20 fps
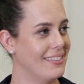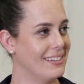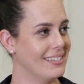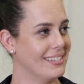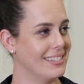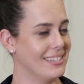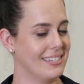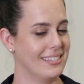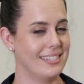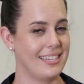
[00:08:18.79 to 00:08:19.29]
that's
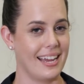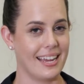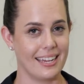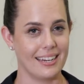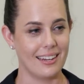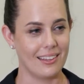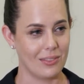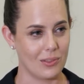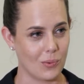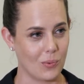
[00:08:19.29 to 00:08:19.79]
the
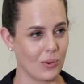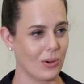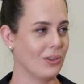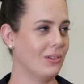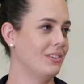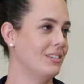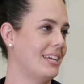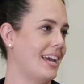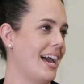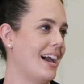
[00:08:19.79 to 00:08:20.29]
second in the
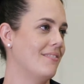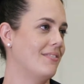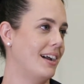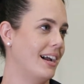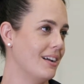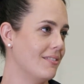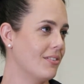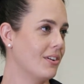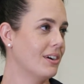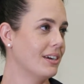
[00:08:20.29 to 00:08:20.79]
world to have
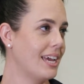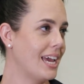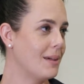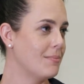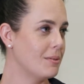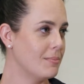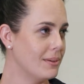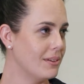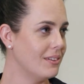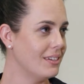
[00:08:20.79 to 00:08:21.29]
IFR
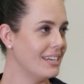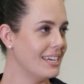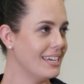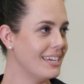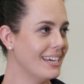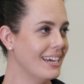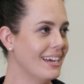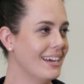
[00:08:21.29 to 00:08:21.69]
capability.